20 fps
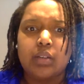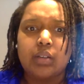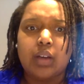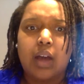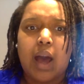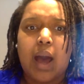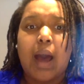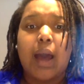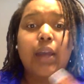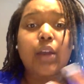
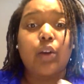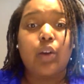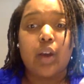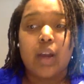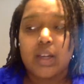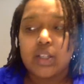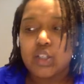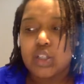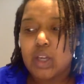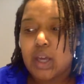higher
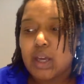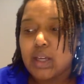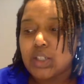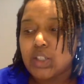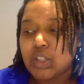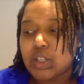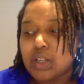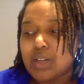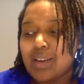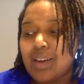
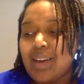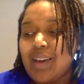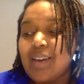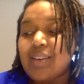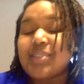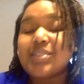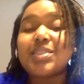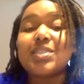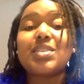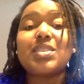education,
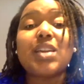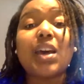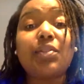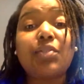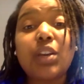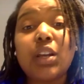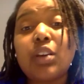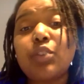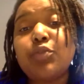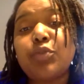
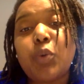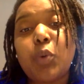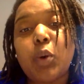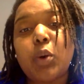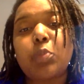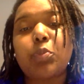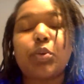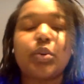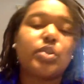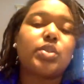
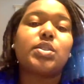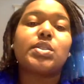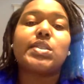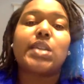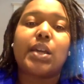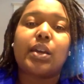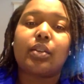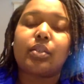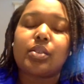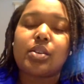
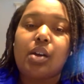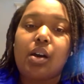74%